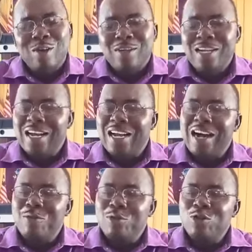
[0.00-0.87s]
Dear
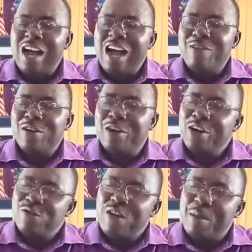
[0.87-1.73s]
God, we should have a greater
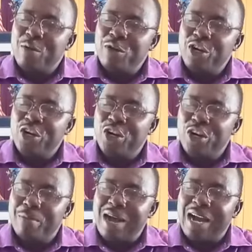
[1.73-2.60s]
family reunion
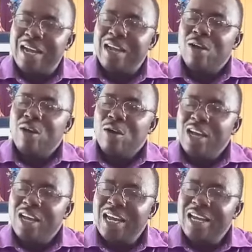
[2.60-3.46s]
by
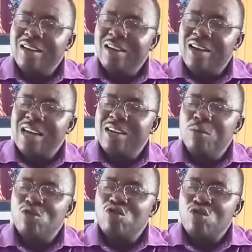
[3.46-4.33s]
again getting
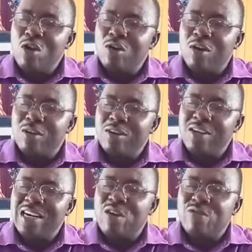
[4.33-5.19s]
more stronger
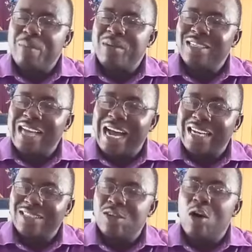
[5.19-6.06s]
in our family
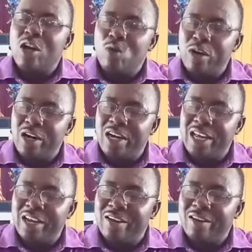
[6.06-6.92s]
ties, calling one
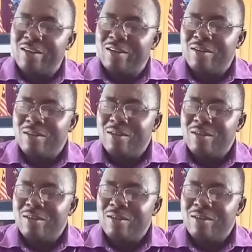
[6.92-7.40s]
another. Amen.